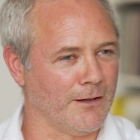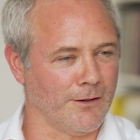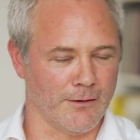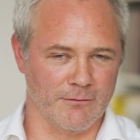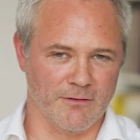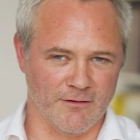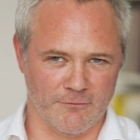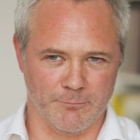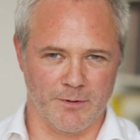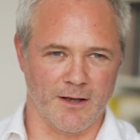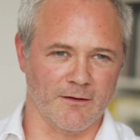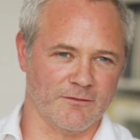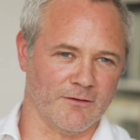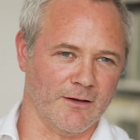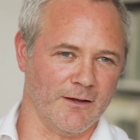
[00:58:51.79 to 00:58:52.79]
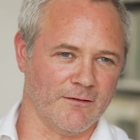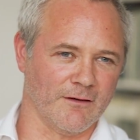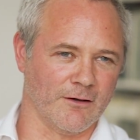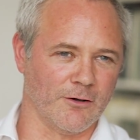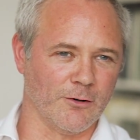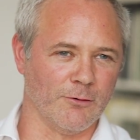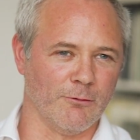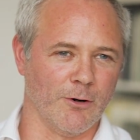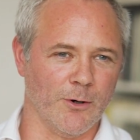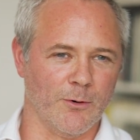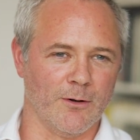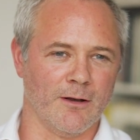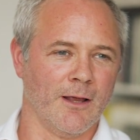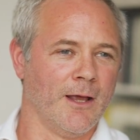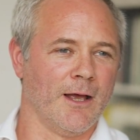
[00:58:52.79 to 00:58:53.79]
You know, this person is a
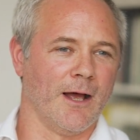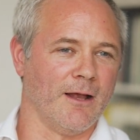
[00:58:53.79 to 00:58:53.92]
guru,